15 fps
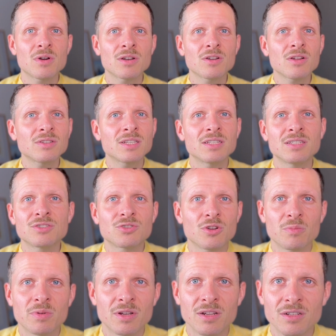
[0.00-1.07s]
are not an
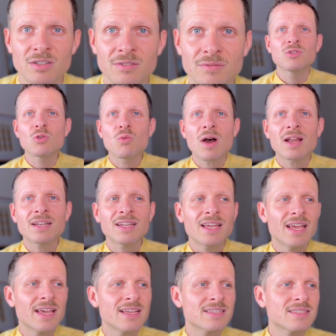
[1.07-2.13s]
entrepreneur. No one
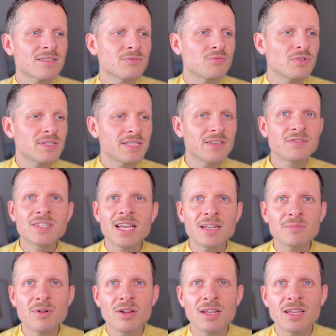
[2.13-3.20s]
has received
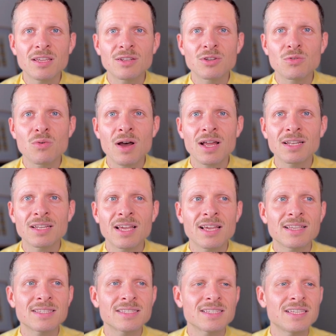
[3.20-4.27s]
any money, no one
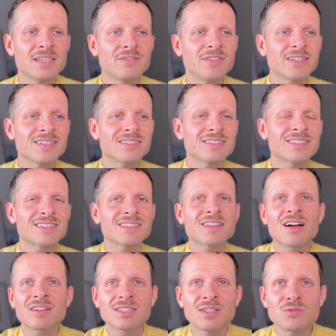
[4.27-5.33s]
has even
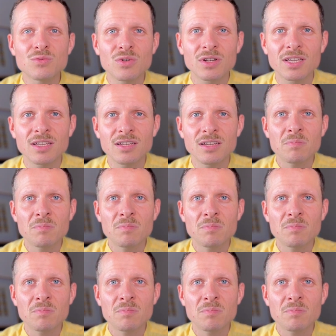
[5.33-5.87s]
started working,